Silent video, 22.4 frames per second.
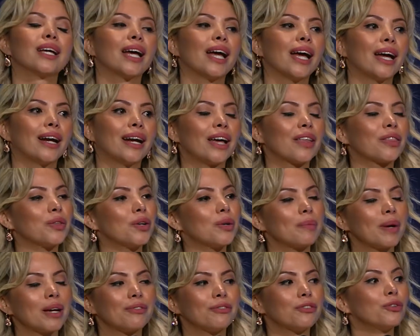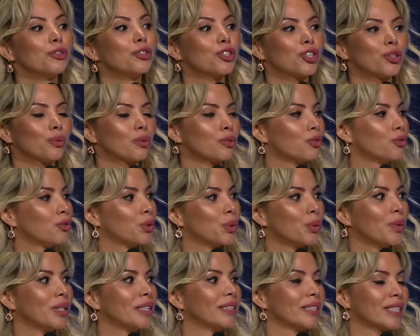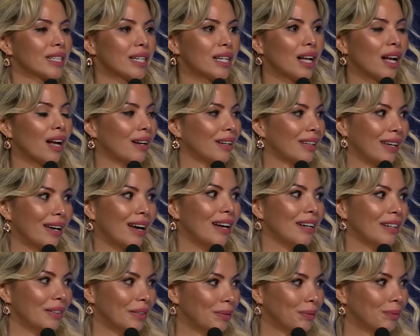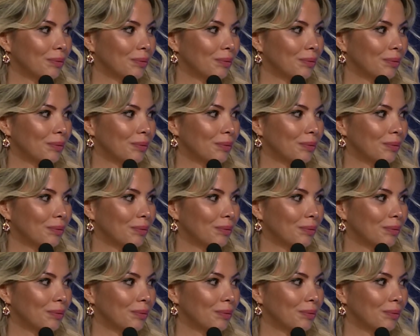And I thought my future was ruined again.